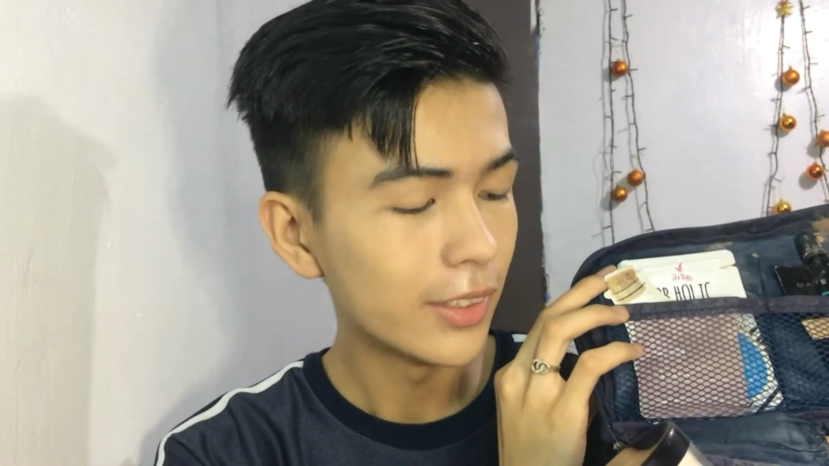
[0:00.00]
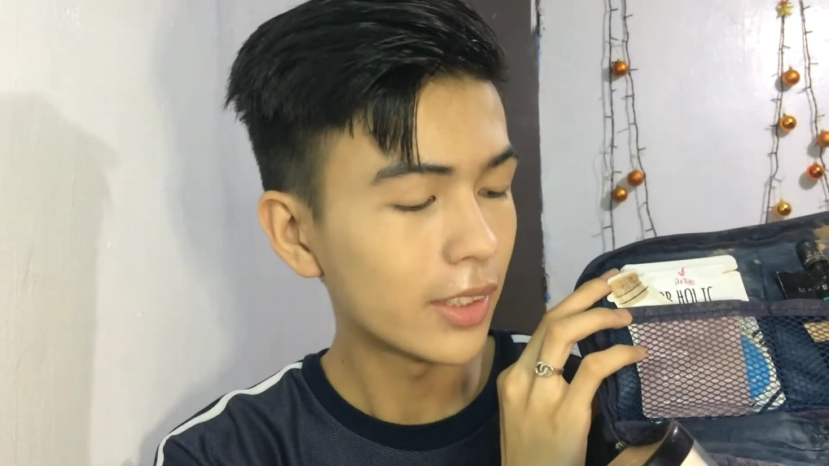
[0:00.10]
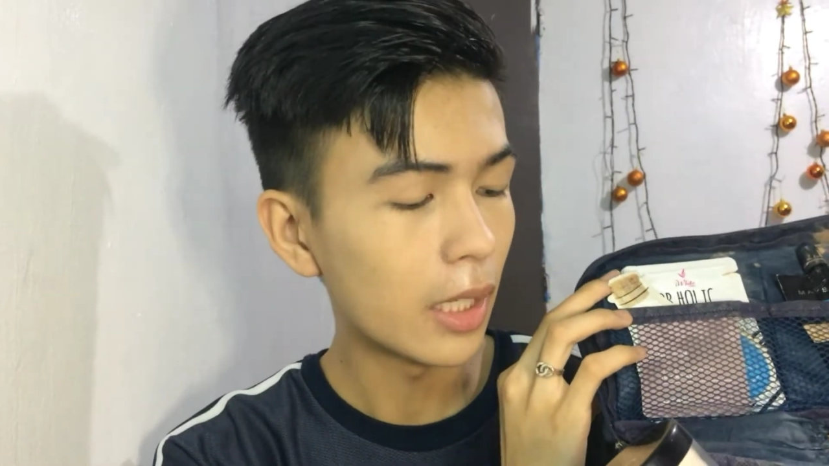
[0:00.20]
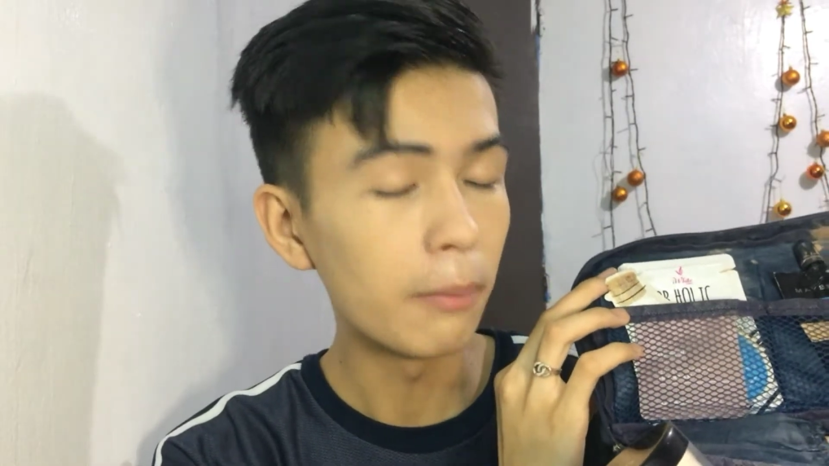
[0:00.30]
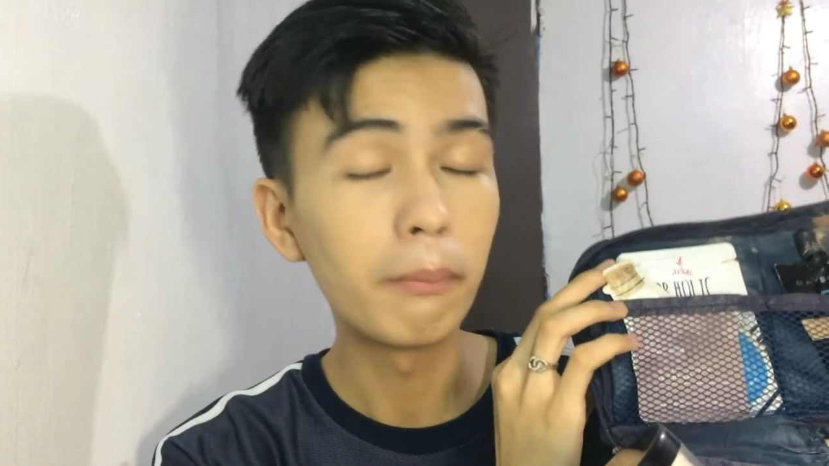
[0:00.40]

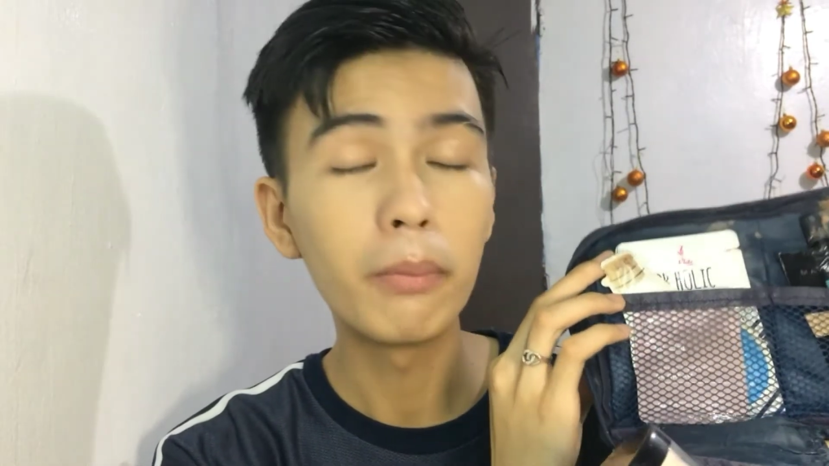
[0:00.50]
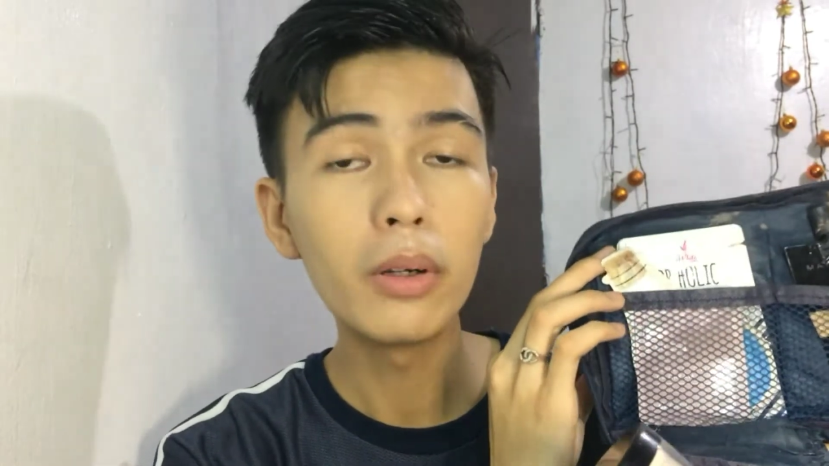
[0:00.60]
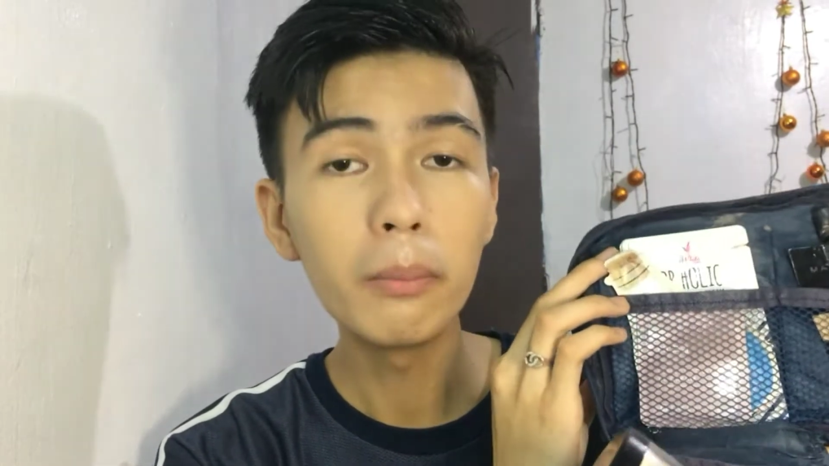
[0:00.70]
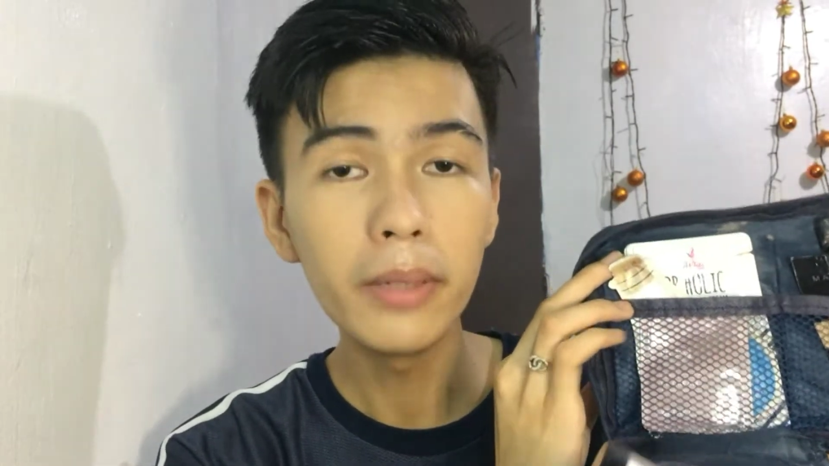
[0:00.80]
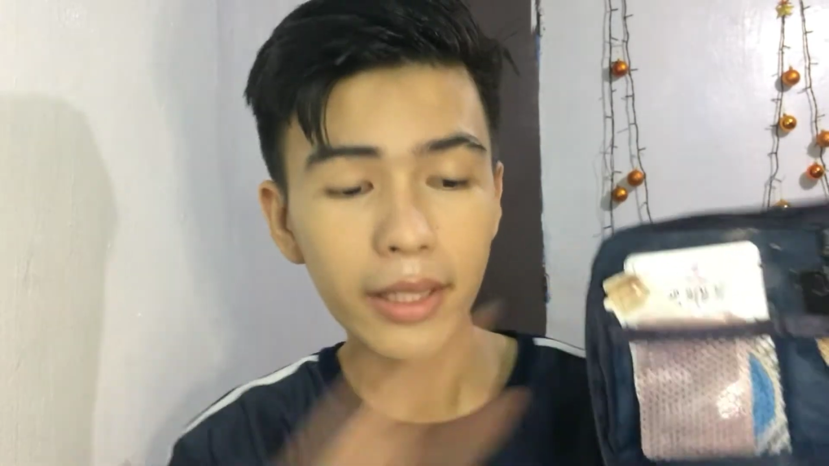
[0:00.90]
Some
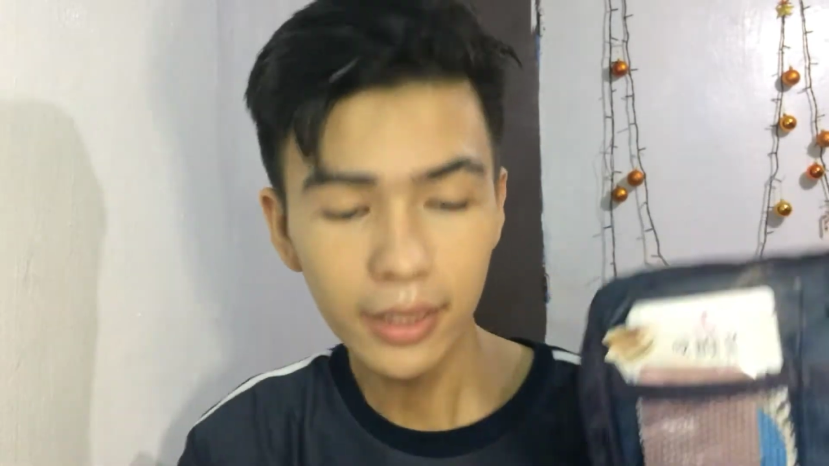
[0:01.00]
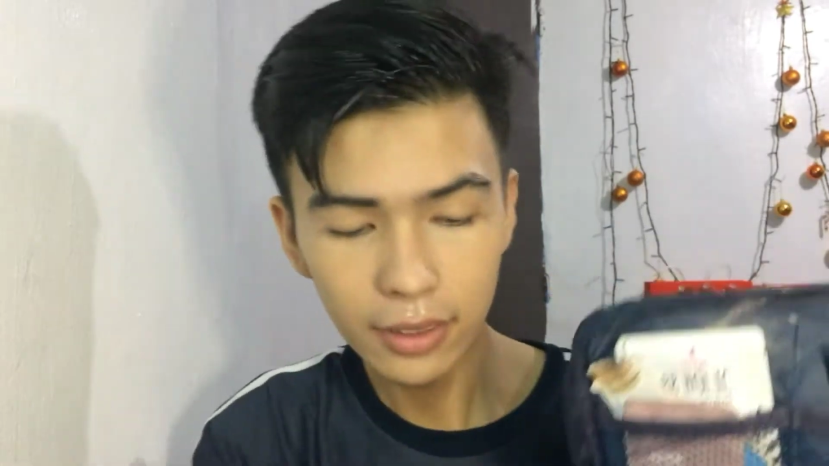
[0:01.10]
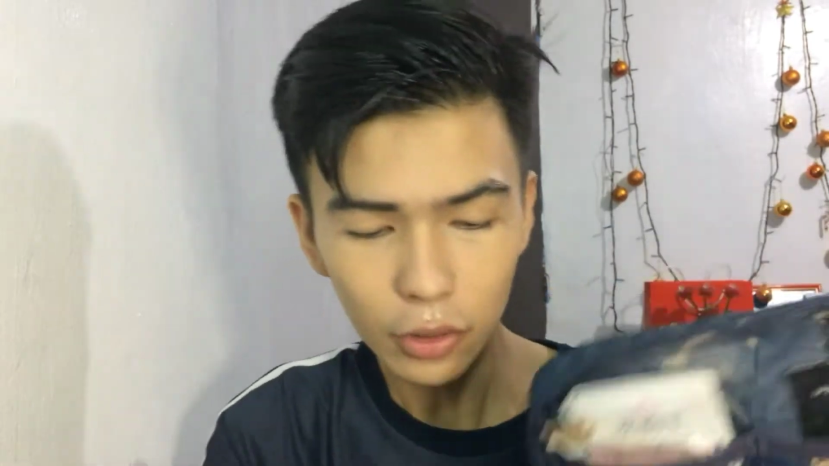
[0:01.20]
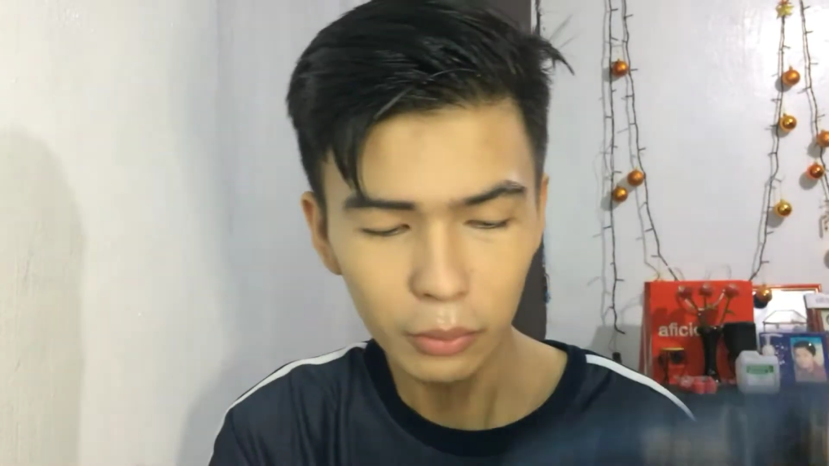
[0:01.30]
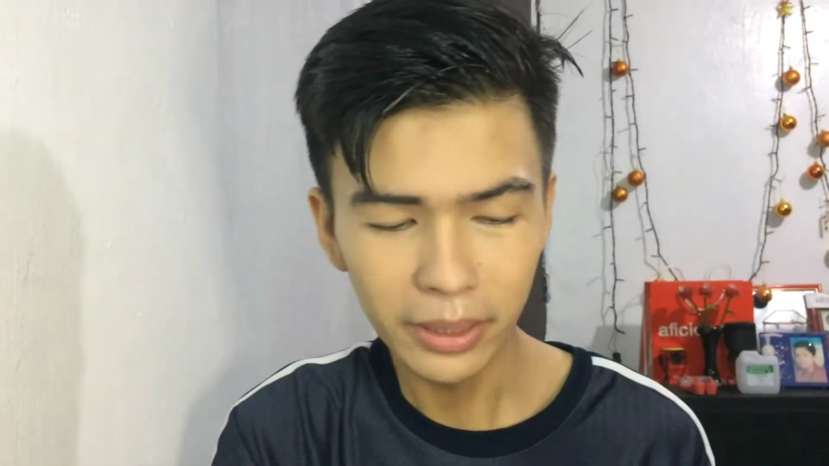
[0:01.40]

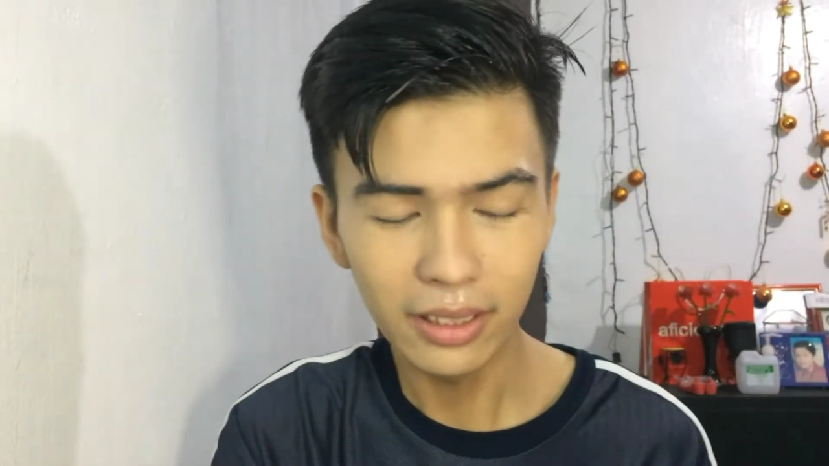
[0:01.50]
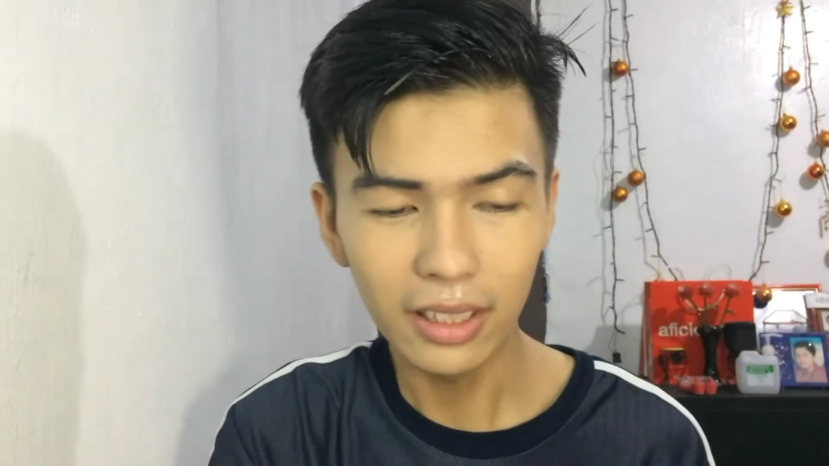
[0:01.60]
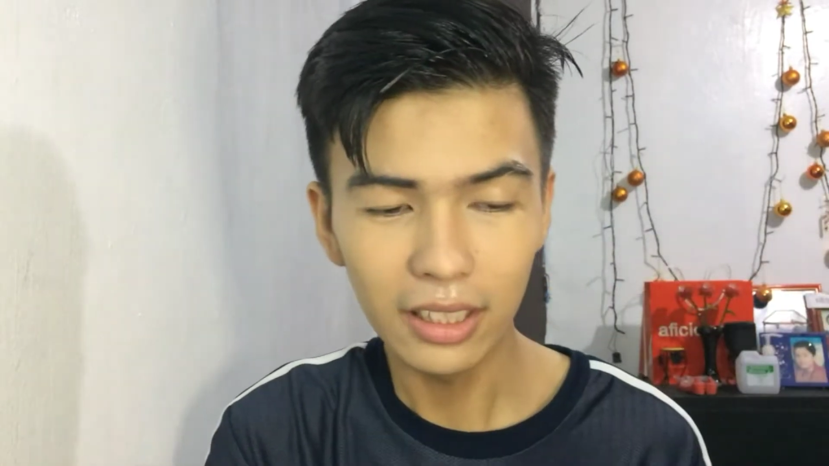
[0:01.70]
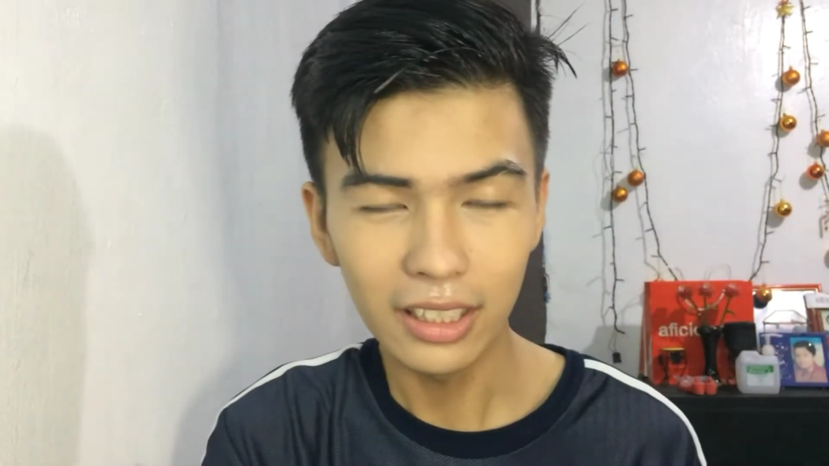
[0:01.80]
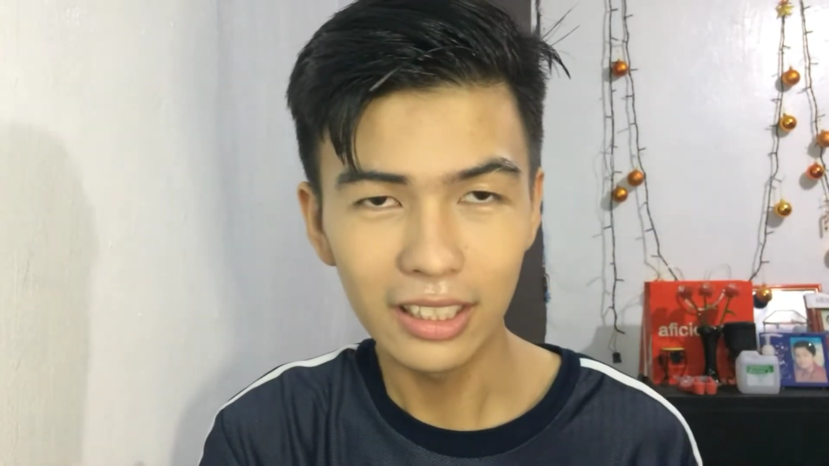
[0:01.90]
pomade. Oh my
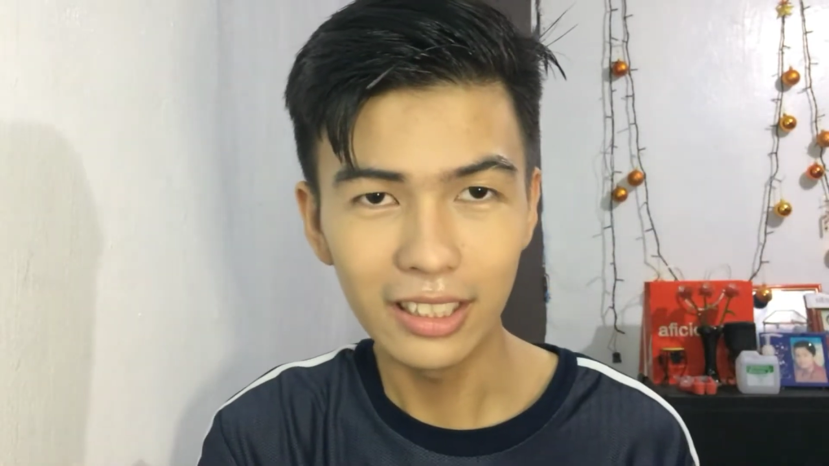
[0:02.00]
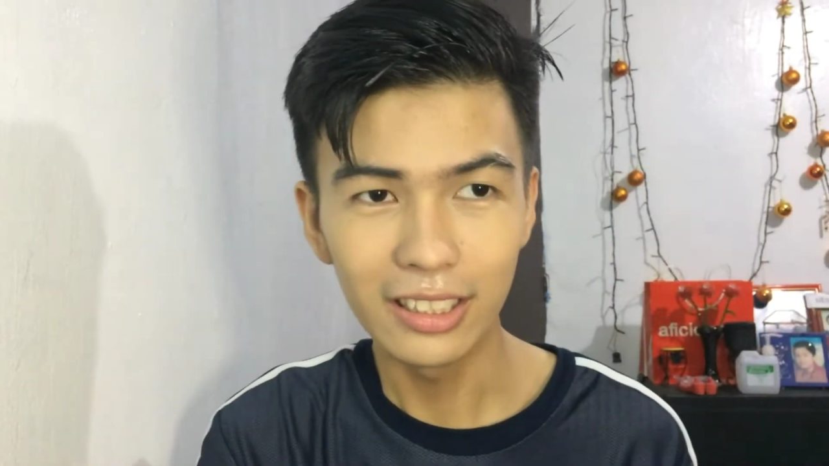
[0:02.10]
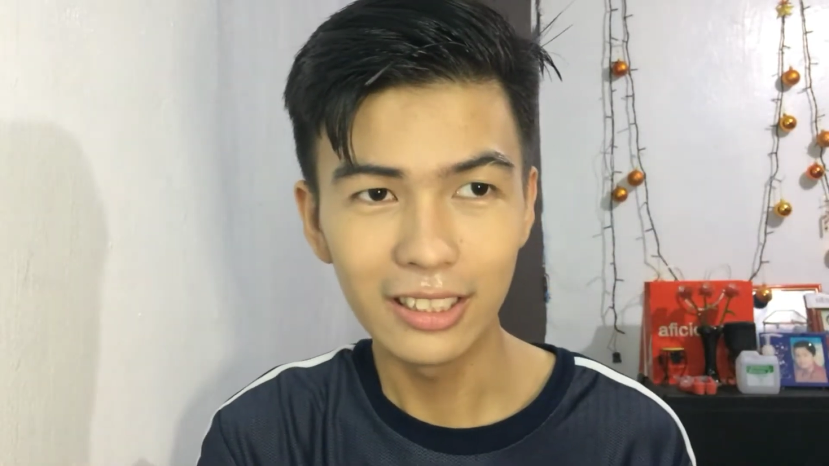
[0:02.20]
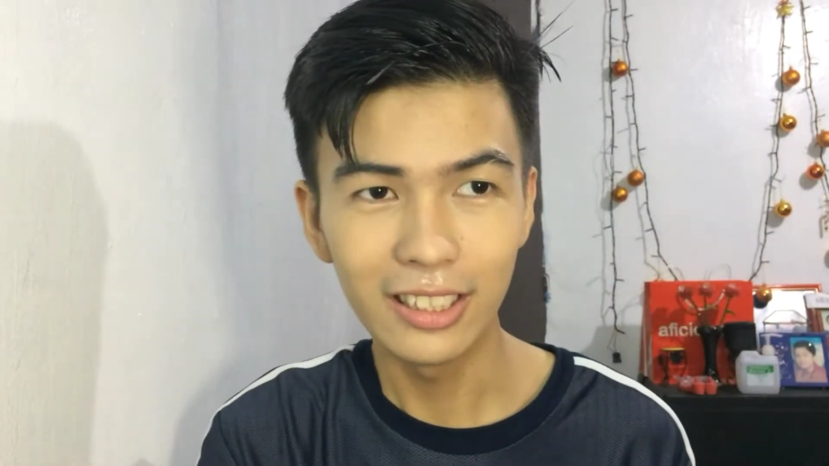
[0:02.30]
god!